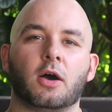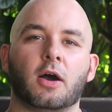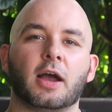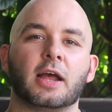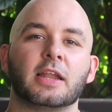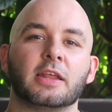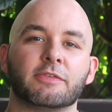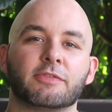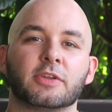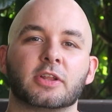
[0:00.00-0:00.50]

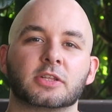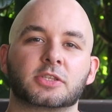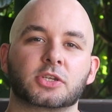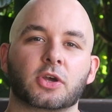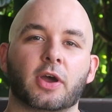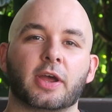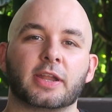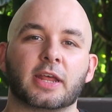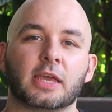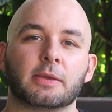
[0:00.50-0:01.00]
I live in a
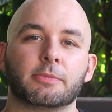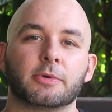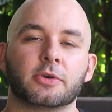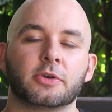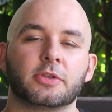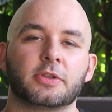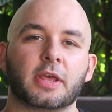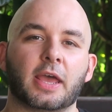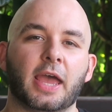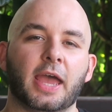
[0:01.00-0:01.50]
Thai
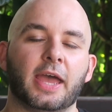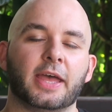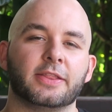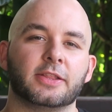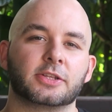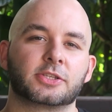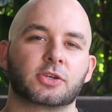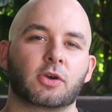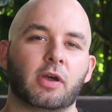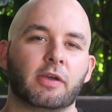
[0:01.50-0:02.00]
neighborhood,
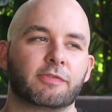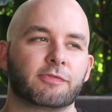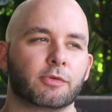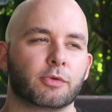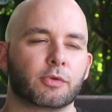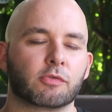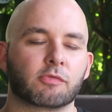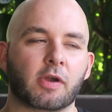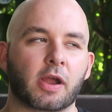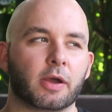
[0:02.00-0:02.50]
and the Thai
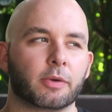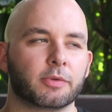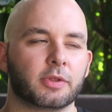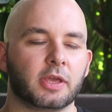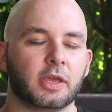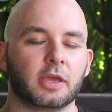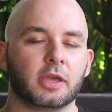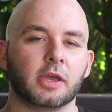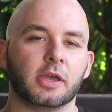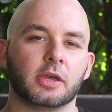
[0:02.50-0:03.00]
food around
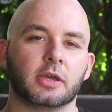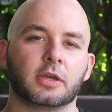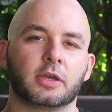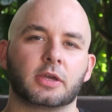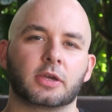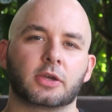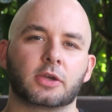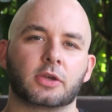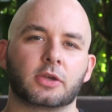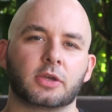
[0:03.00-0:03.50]
here
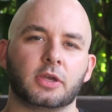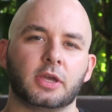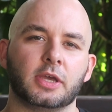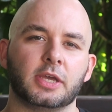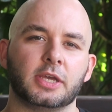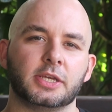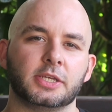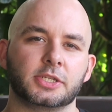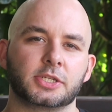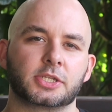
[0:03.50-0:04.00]

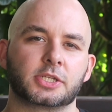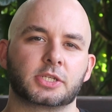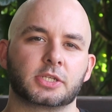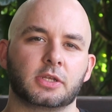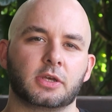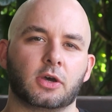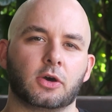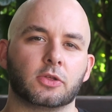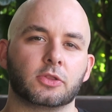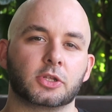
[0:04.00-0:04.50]
is
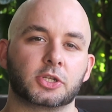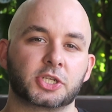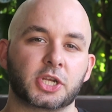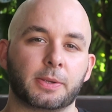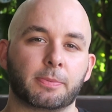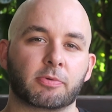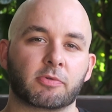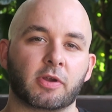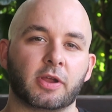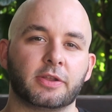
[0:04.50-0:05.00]
on the
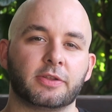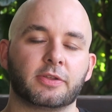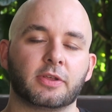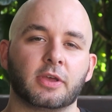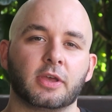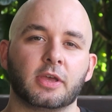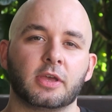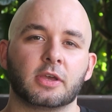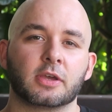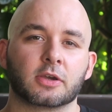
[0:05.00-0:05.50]
cheaper end
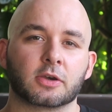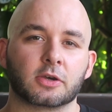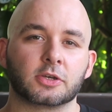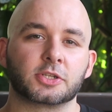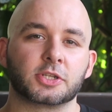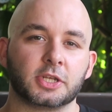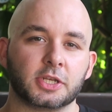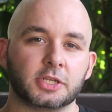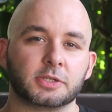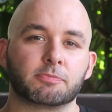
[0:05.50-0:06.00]

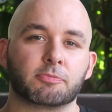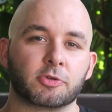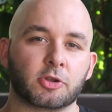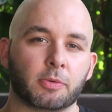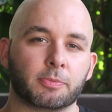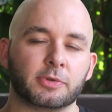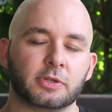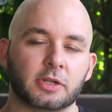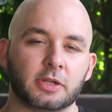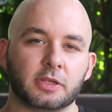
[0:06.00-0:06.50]
because it is
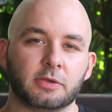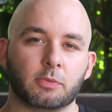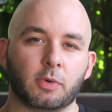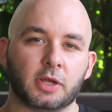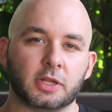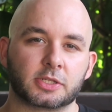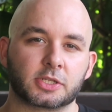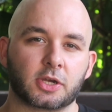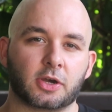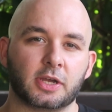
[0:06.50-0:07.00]
predominantly
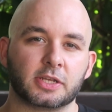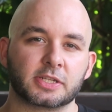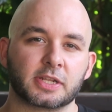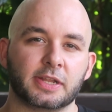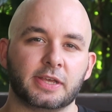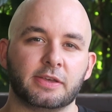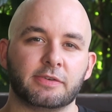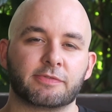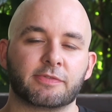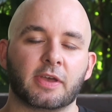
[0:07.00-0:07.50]
where Thais
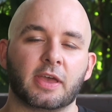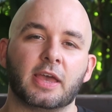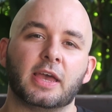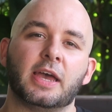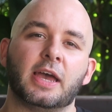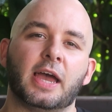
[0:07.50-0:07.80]
live.